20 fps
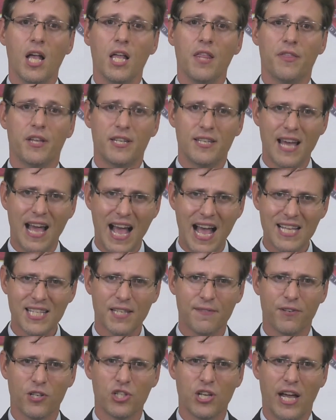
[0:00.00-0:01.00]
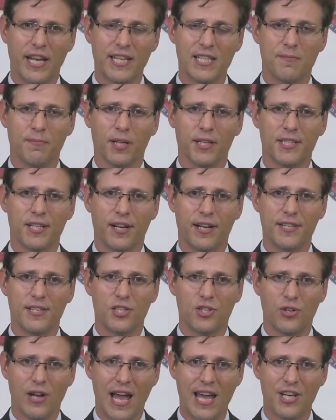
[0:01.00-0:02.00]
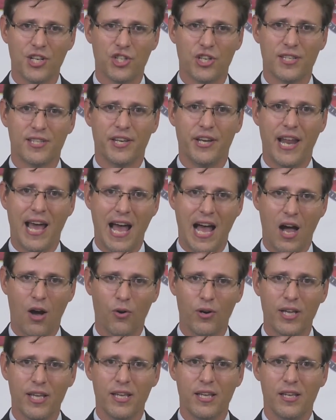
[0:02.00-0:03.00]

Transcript: The task for Chinese military strategists now